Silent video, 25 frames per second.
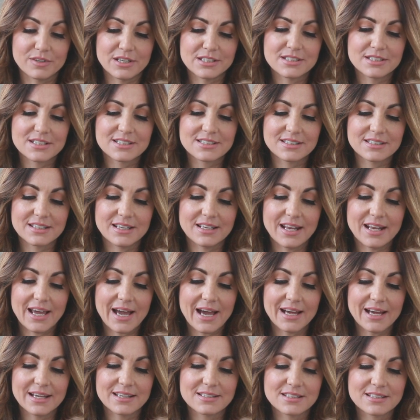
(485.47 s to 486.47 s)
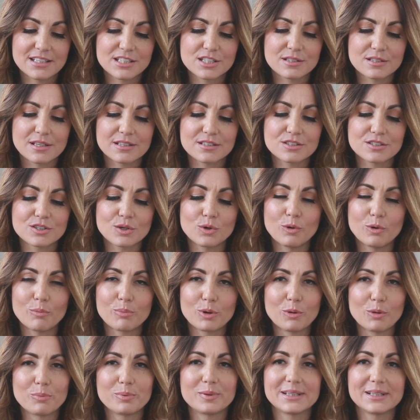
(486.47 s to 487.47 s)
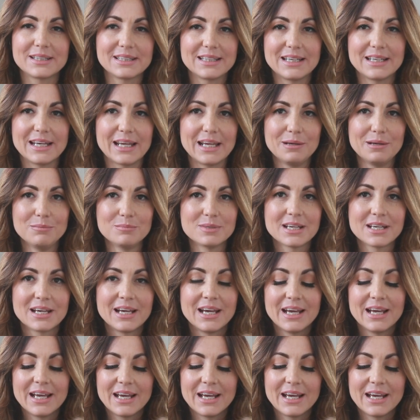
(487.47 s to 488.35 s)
It just, it has, it's, it's so appropriately named.